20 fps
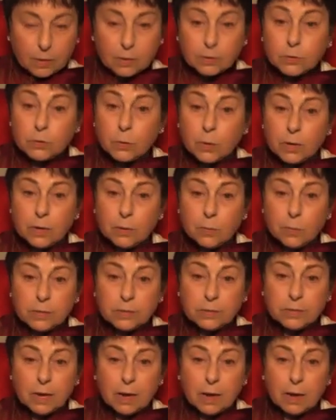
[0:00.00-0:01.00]
21
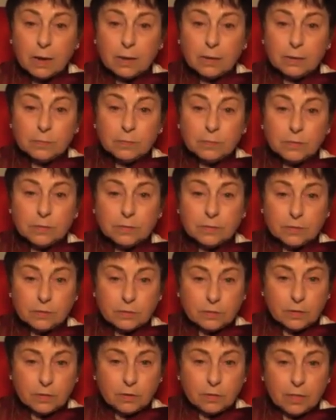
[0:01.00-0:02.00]
times
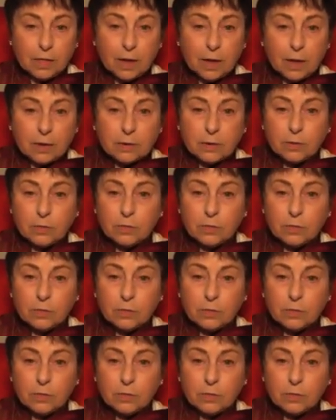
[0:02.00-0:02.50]
so that